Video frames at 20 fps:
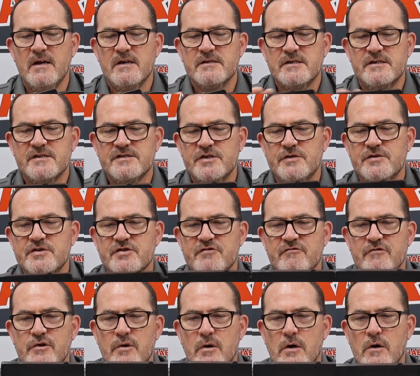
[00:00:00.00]
So the two
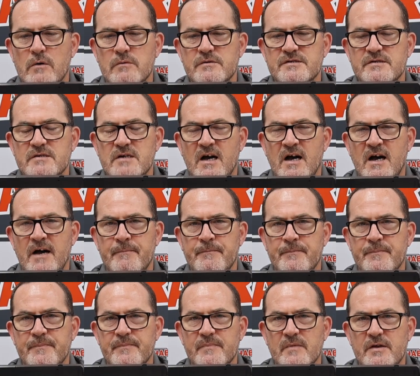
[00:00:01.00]
screw holes,
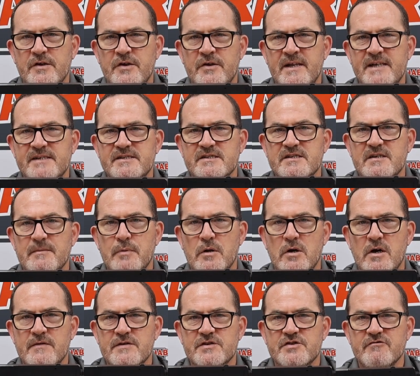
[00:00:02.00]
you need to
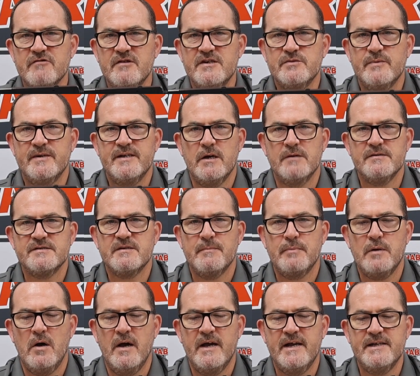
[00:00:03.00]
supply the screws. We don't
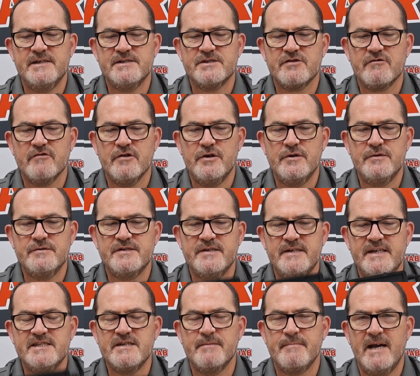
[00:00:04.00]
supply any screws.
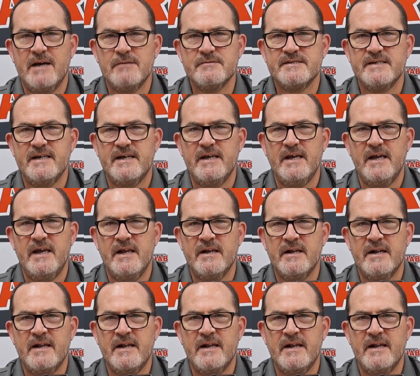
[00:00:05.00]
You need to mount it in